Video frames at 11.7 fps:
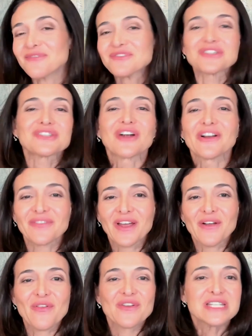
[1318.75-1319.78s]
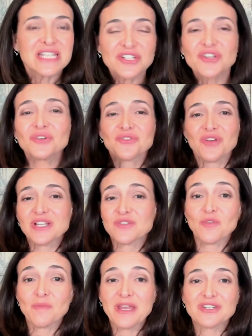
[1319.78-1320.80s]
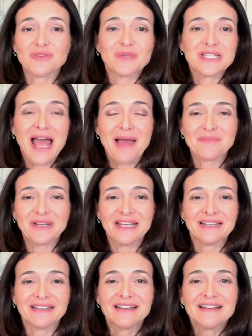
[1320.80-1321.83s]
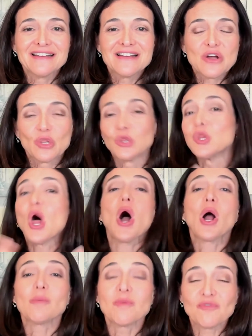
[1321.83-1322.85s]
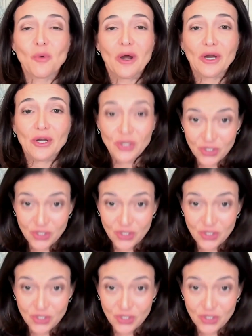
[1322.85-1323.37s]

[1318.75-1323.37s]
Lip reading: have to start there. The digital transformation was happening long before